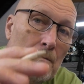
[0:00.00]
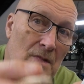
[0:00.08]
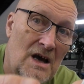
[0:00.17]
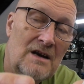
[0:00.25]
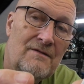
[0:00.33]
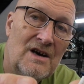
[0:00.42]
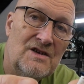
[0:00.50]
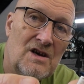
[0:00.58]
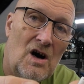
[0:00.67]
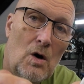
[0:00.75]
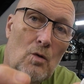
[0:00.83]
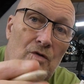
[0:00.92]
elevator
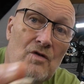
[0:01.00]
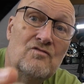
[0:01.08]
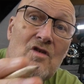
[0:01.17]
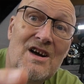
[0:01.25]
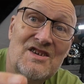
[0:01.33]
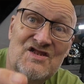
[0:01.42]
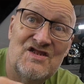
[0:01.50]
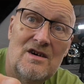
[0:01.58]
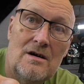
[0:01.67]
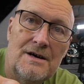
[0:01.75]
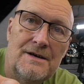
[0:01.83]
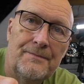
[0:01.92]
hole the right
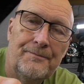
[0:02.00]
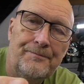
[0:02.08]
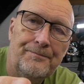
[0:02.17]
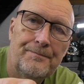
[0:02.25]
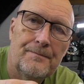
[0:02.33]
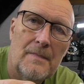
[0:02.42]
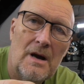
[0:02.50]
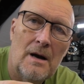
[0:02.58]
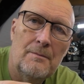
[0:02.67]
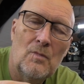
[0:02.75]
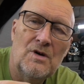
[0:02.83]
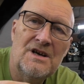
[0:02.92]
side.
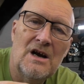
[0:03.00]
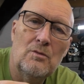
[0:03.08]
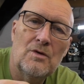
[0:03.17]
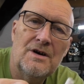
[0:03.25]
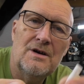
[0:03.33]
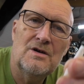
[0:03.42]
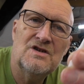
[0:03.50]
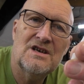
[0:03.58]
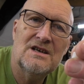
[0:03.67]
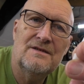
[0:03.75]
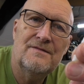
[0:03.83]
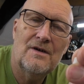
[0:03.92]
What you don't want to do is
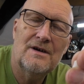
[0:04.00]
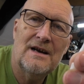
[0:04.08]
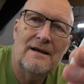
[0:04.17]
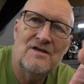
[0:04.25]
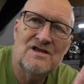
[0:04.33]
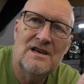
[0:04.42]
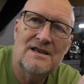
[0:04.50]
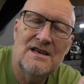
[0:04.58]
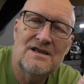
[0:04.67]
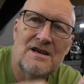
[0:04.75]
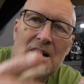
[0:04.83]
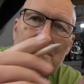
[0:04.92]
suddenly find out you slid
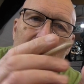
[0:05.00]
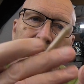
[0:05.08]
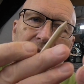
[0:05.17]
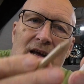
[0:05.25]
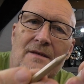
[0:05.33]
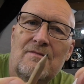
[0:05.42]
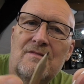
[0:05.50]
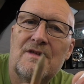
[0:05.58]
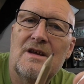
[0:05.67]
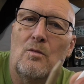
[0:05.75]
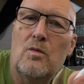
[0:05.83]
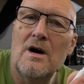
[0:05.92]
this up and then
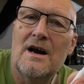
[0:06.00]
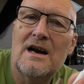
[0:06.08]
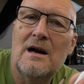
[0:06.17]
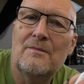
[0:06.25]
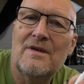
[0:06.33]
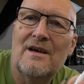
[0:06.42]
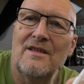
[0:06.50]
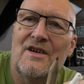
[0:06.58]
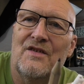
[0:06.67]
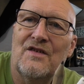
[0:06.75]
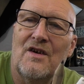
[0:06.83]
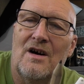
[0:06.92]
the wire comes out this
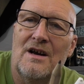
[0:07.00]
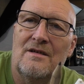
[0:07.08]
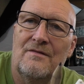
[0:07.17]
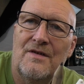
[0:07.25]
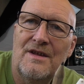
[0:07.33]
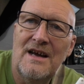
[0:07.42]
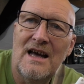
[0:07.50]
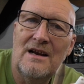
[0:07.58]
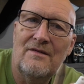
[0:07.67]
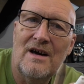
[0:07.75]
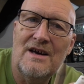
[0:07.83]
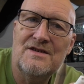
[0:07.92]
side for the
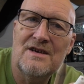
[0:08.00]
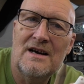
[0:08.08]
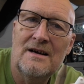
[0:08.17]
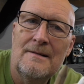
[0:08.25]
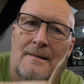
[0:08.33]
elevator,